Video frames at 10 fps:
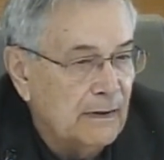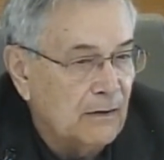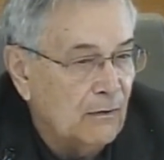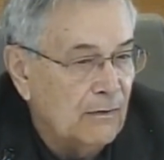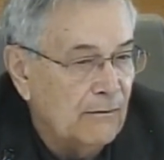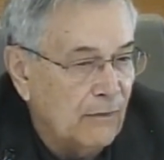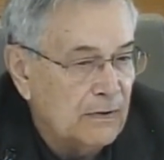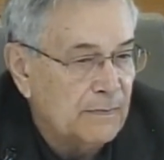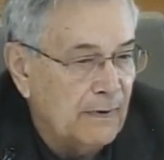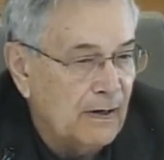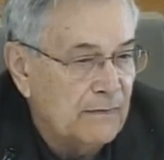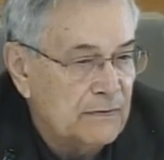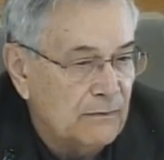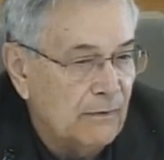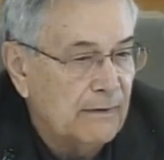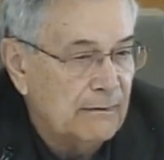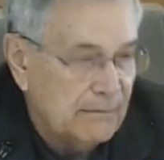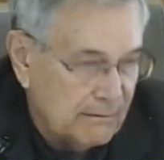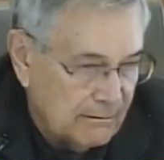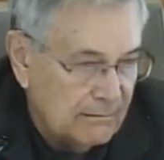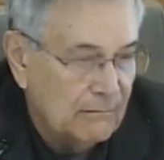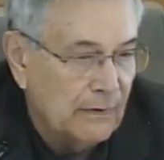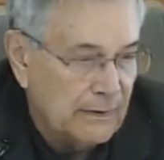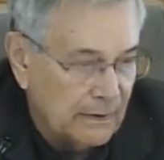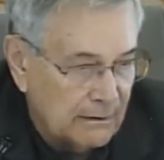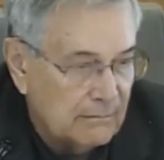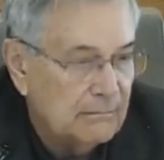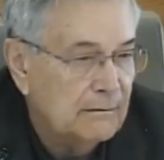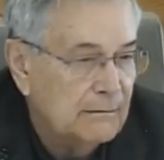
code enforcement officer within